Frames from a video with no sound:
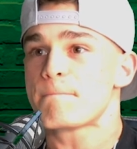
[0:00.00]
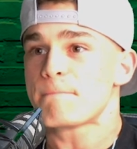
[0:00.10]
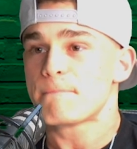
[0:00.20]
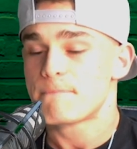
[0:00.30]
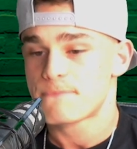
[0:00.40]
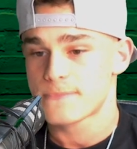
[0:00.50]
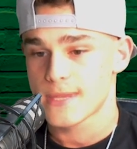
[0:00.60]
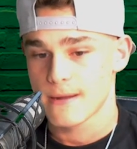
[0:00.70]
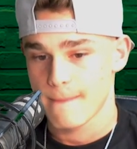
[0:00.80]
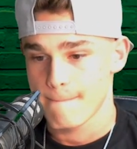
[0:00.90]
difference between
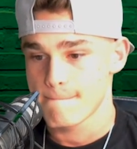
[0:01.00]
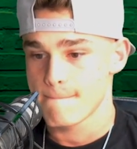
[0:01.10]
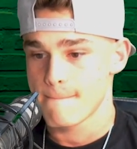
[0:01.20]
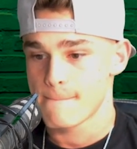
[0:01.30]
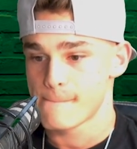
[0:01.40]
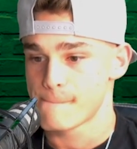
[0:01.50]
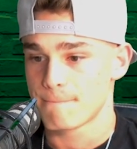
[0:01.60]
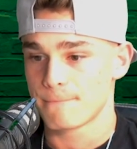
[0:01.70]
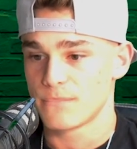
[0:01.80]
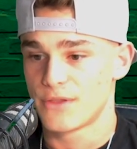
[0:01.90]
90s and
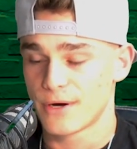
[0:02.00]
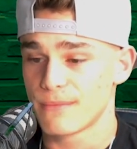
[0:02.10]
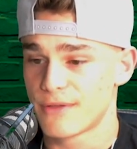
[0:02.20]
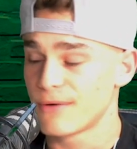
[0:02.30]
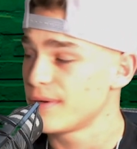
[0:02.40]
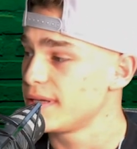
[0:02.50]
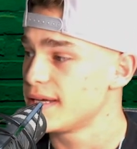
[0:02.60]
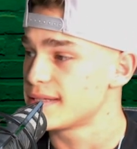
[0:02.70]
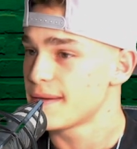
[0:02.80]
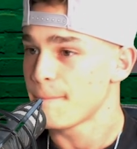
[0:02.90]
2000s. There's a really
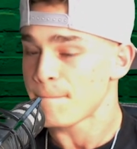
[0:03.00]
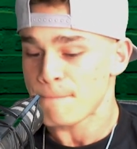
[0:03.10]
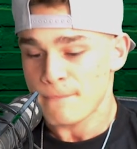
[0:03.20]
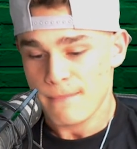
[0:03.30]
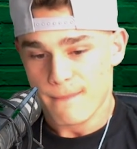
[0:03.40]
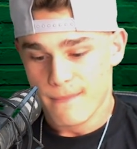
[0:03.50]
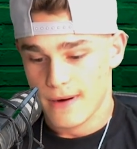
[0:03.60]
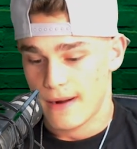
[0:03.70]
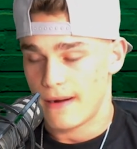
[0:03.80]
shift in the type of